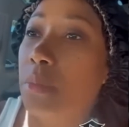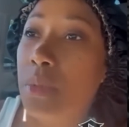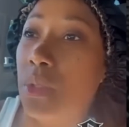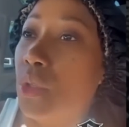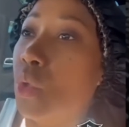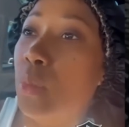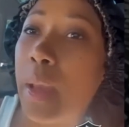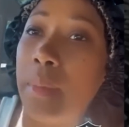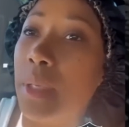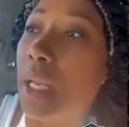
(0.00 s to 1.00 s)
The, the new
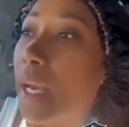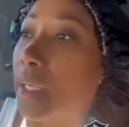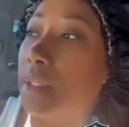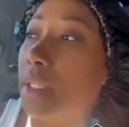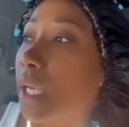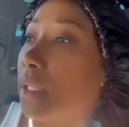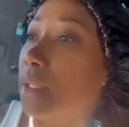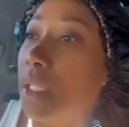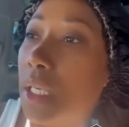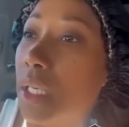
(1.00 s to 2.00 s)
baby daddy saying
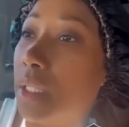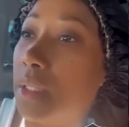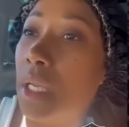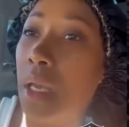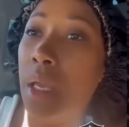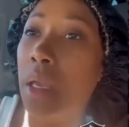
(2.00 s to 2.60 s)
it's his.